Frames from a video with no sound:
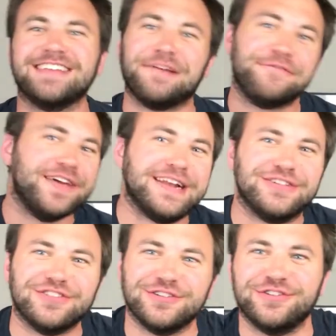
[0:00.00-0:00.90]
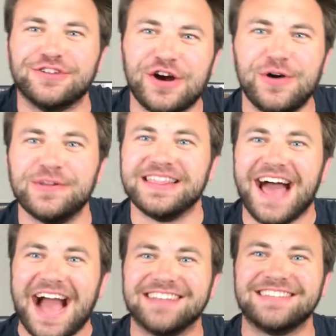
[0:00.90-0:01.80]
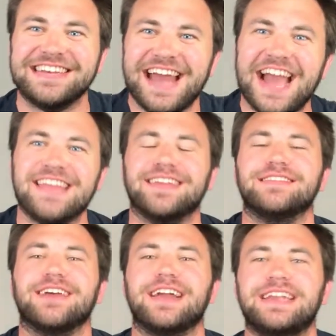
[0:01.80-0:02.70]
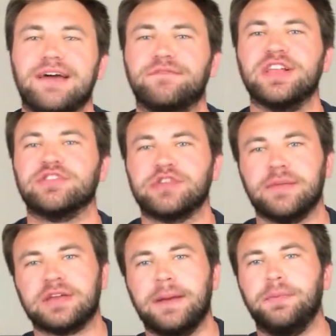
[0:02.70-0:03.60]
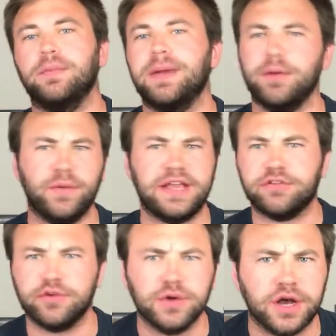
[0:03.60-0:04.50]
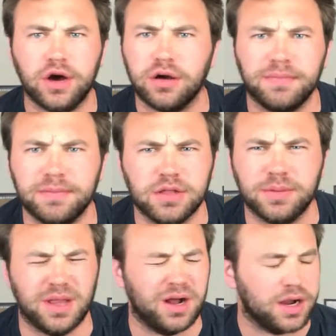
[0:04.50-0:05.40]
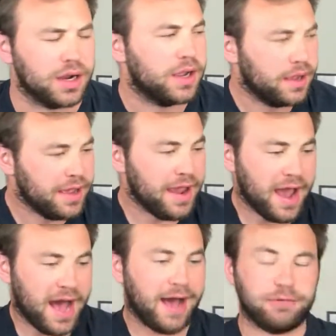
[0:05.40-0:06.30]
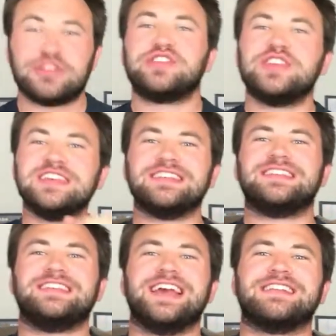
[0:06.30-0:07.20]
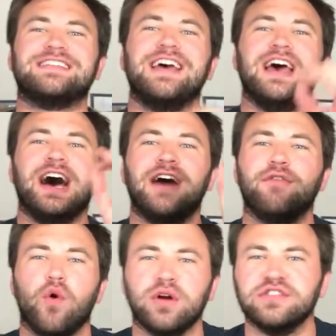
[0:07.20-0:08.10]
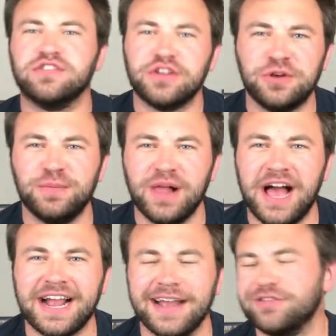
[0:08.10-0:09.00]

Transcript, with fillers: I finished a show last night that is on Netflix, dropped a couple, maybe a week or two ago, maybe a little bit longer, uh, which is season six of Orange is the New Black.